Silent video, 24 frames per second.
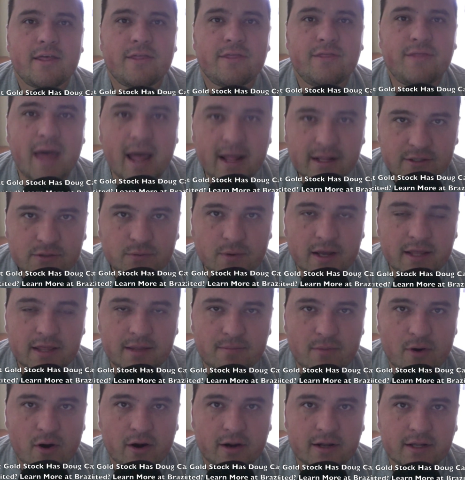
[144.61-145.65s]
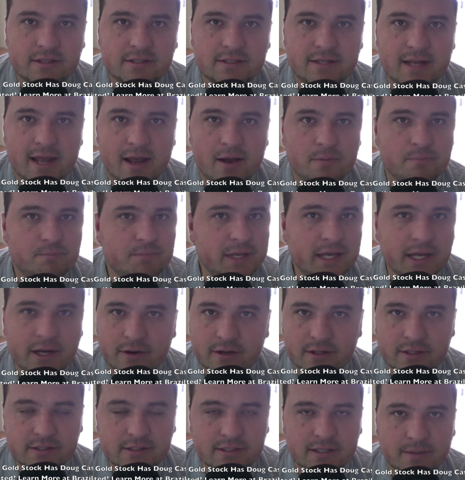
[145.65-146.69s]
That's why the market's down, pure
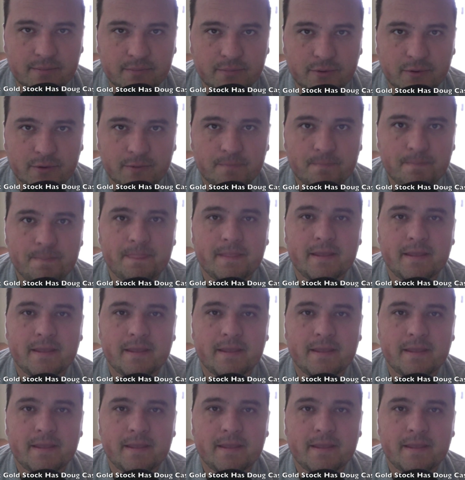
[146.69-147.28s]
and simple.